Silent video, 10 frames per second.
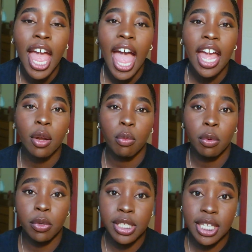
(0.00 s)
And we
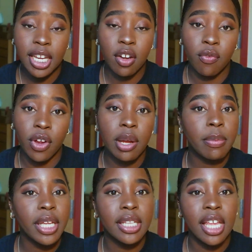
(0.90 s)
would sit in a very
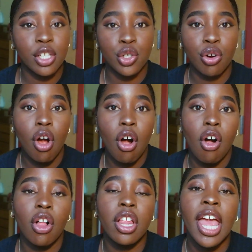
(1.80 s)
big lecture
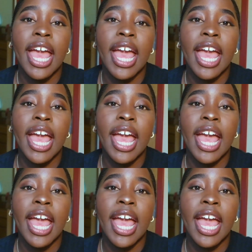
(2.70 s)
hall,